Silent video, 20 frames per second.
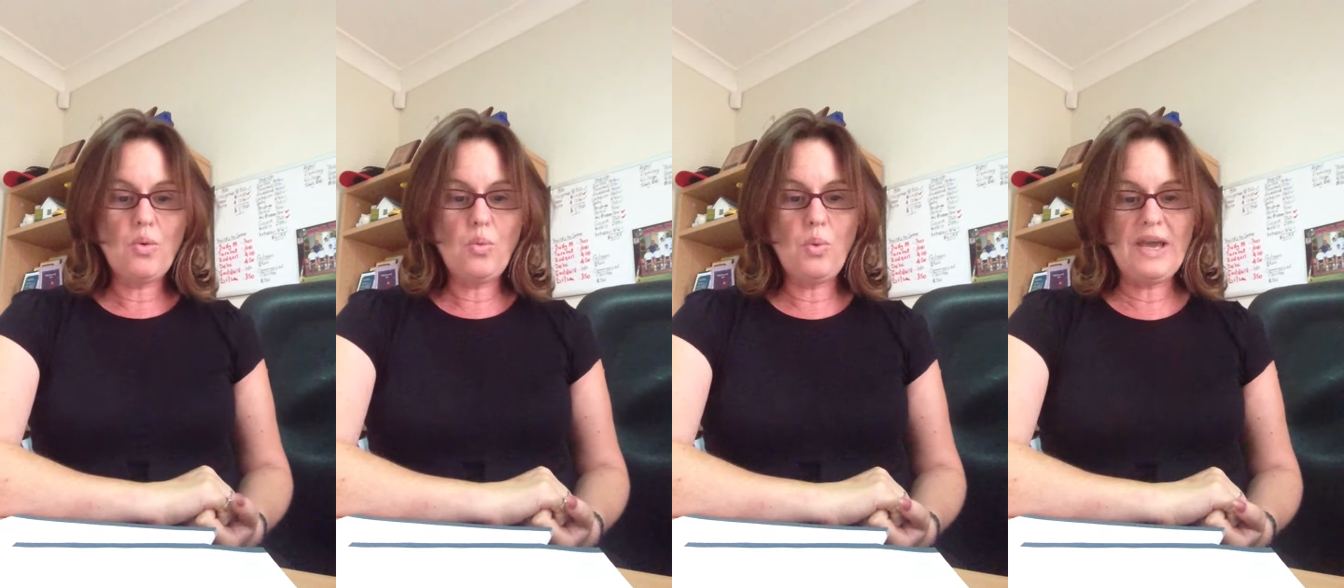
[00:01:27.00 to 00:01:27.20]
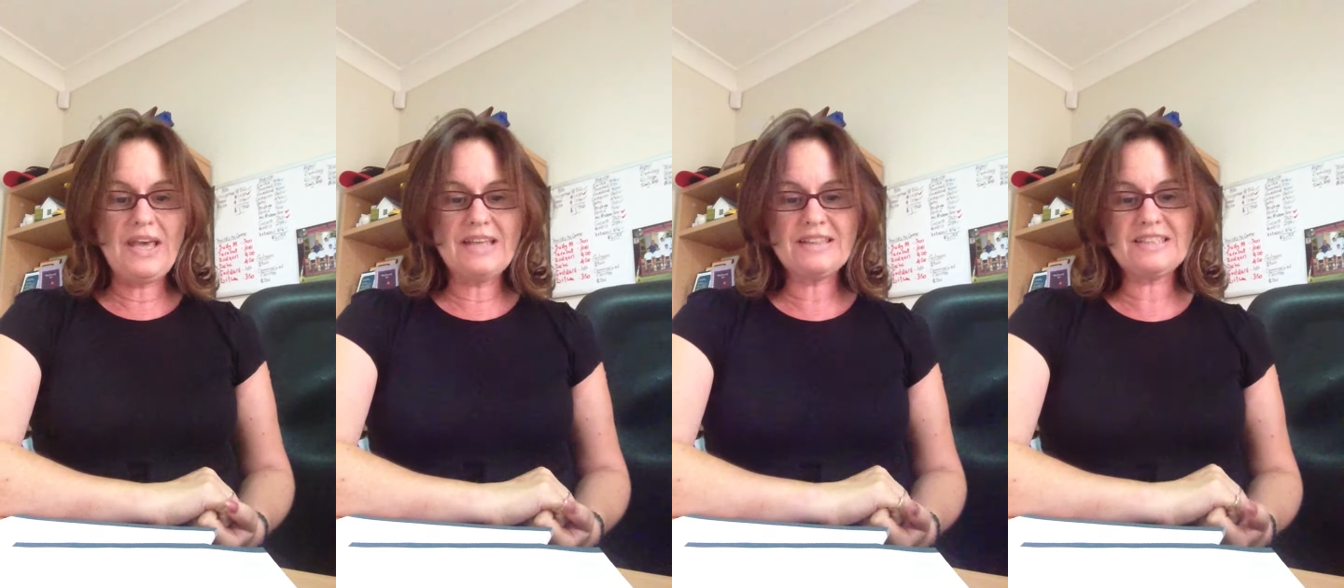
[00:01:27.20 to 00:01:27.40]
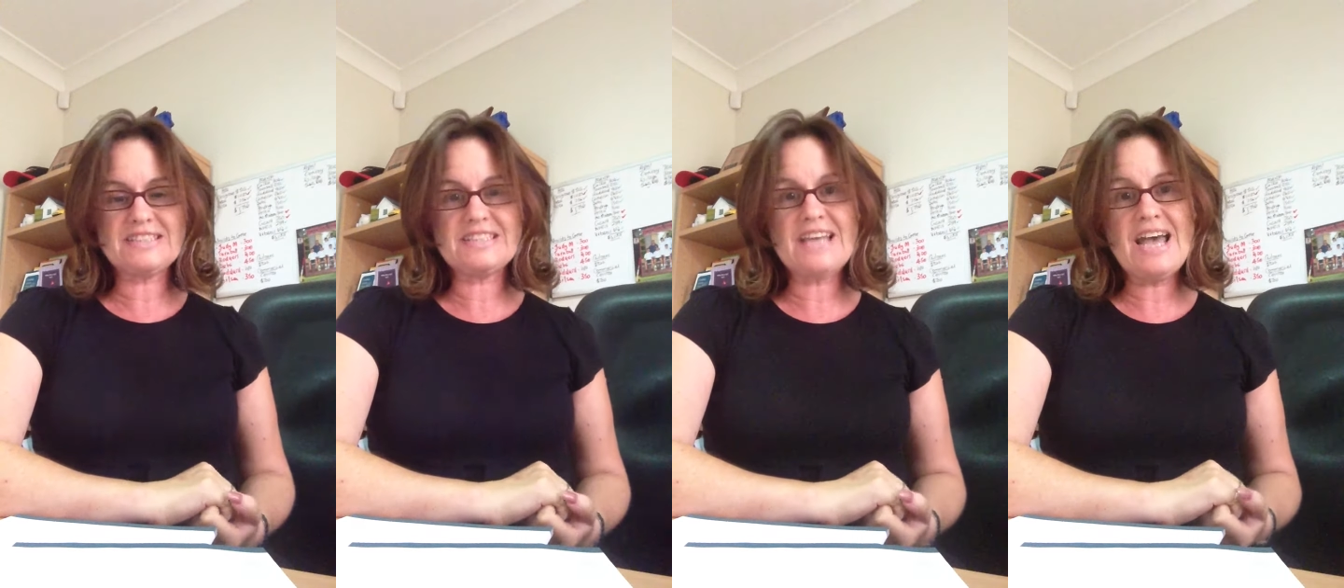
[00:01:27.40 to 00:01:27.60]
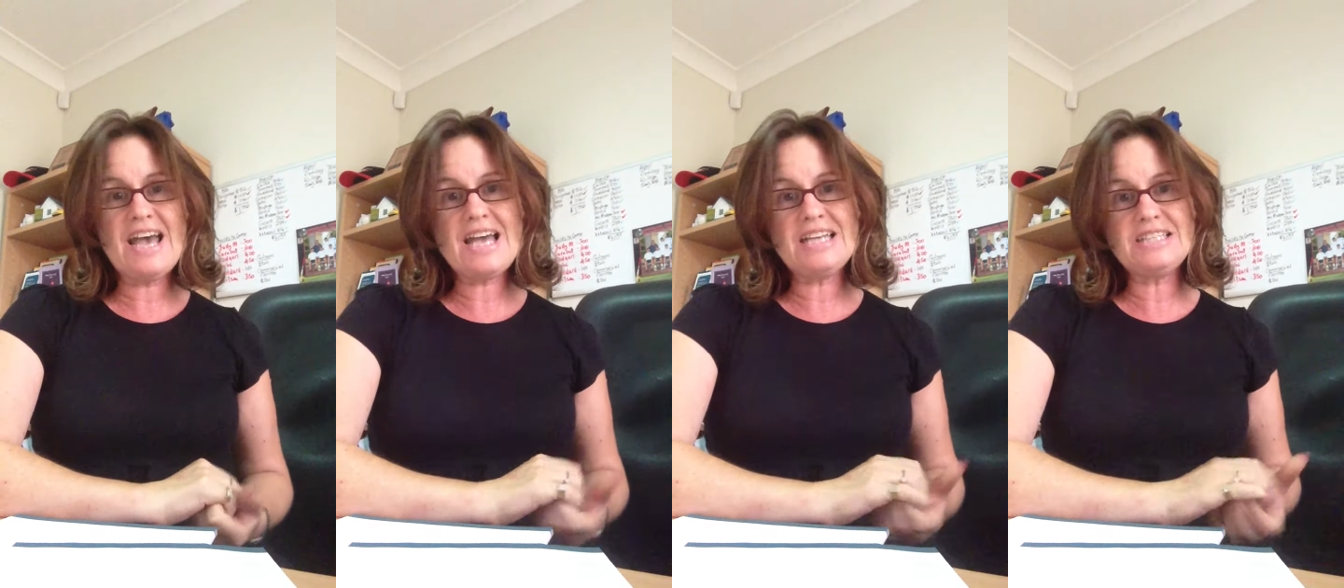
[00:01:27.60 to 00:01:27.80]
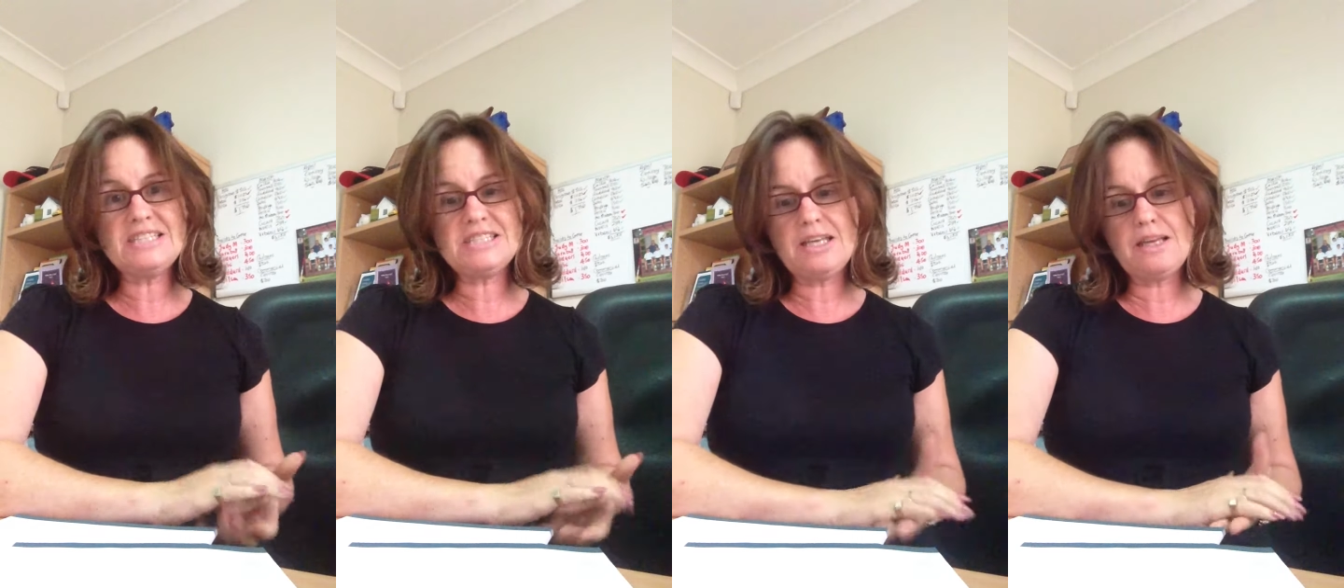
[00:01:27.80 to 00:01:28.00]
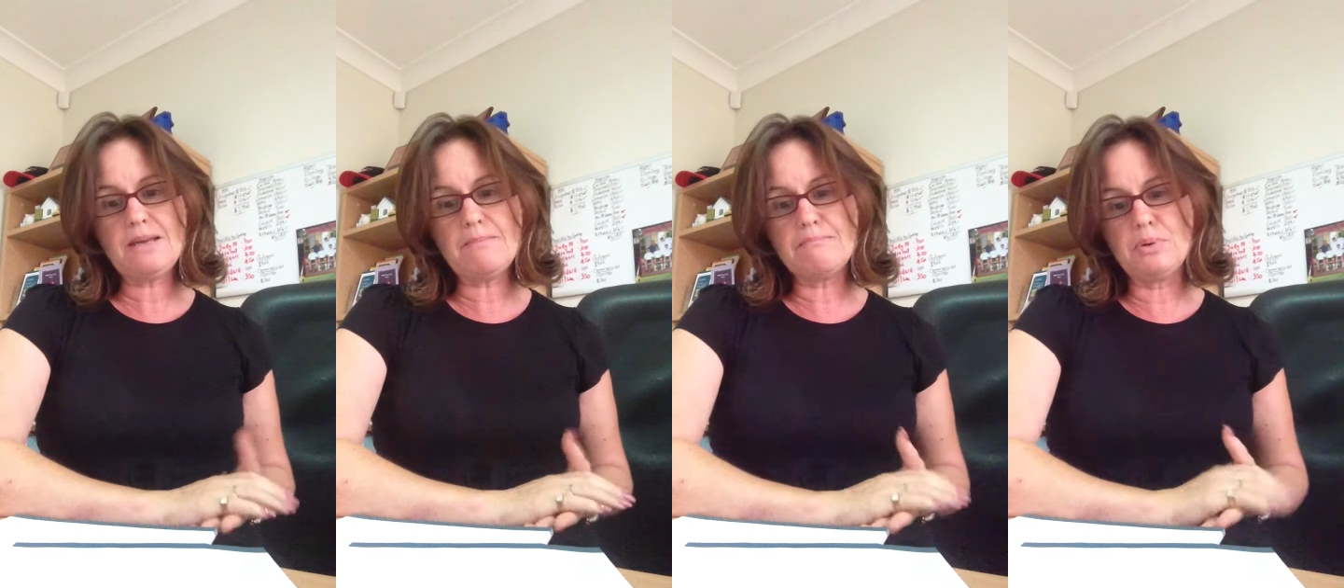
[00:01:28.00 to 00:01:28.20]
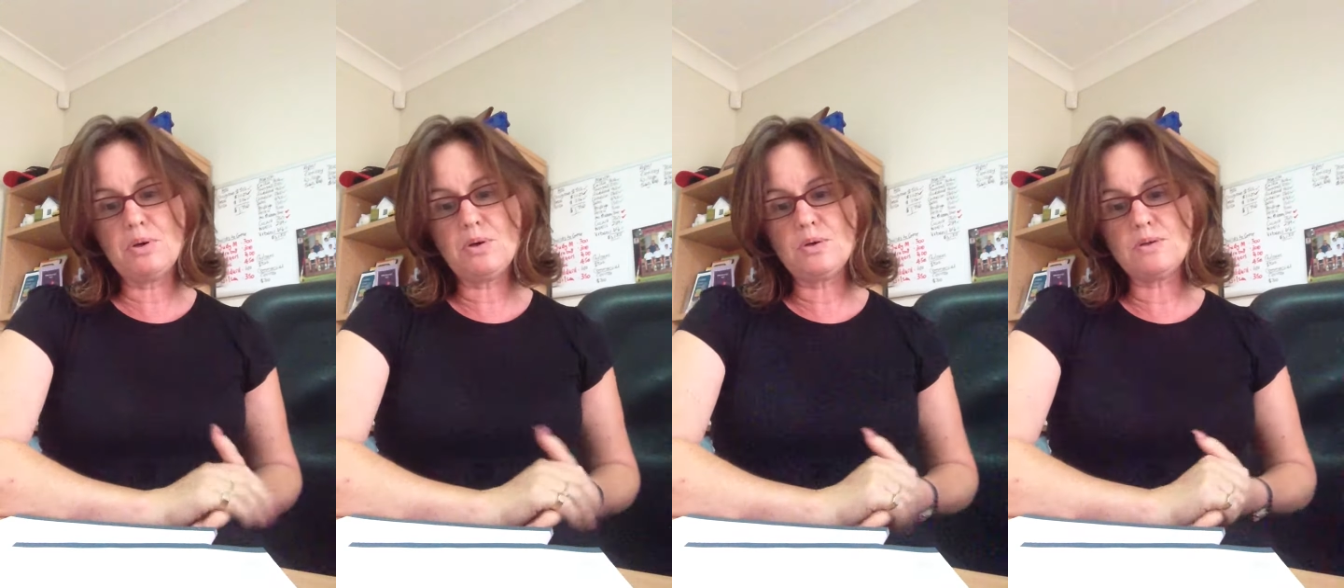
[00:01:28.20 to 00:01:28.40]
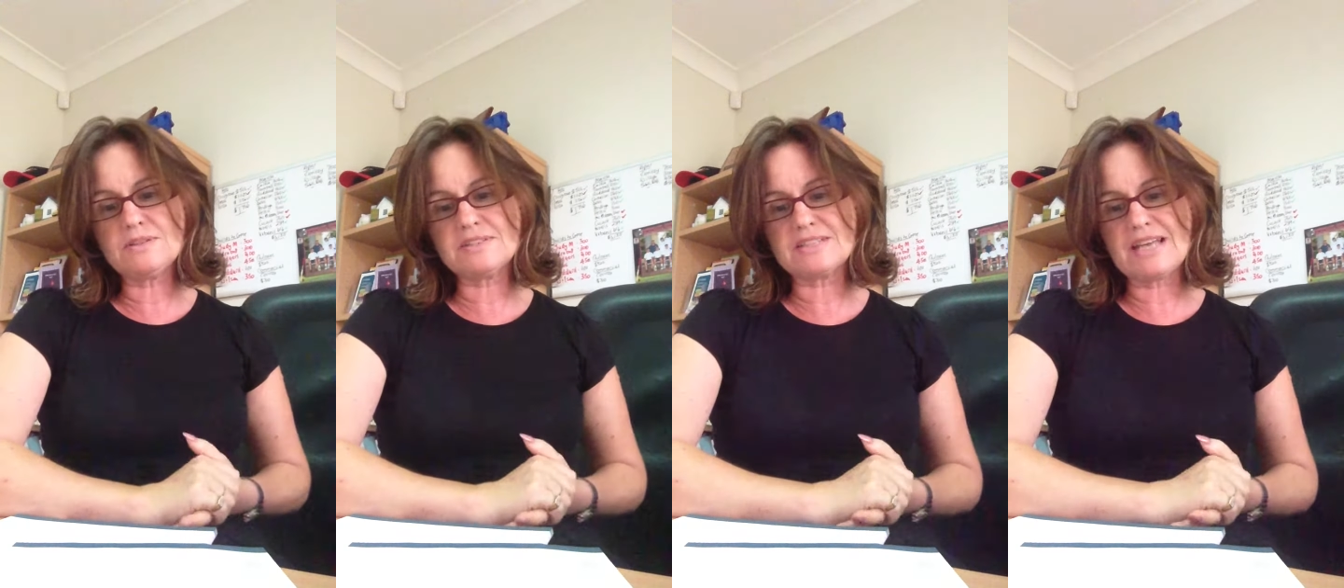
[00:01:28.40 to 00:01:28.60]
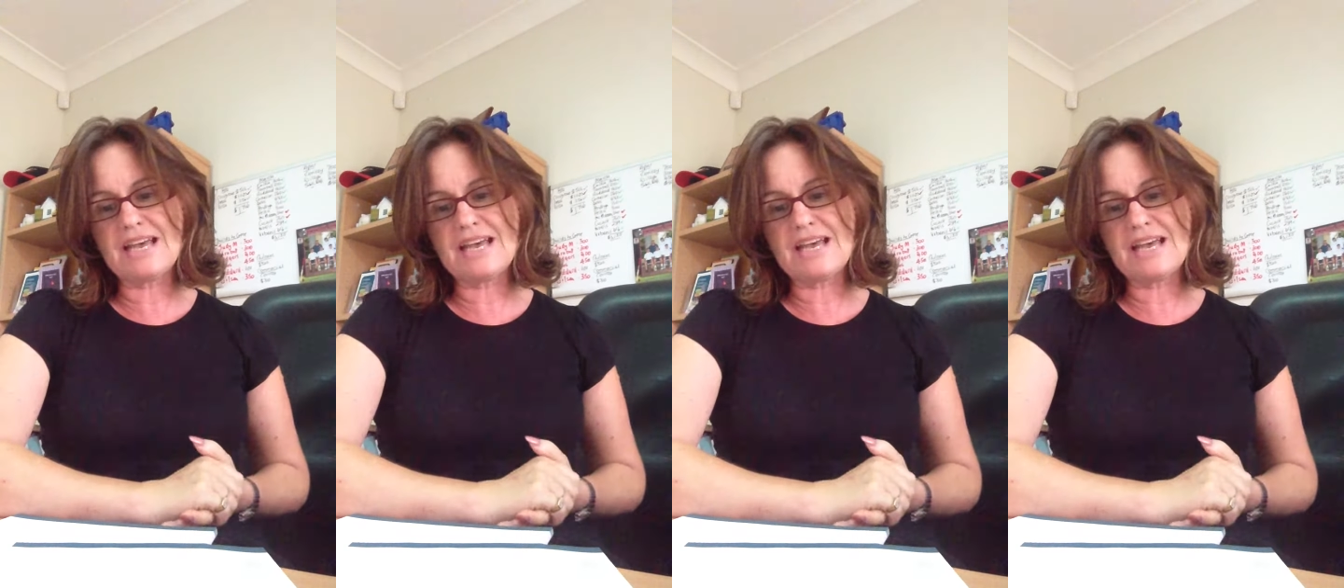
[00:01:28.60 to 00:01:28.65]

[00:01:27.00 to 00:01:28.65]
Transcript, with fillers: With sandy balls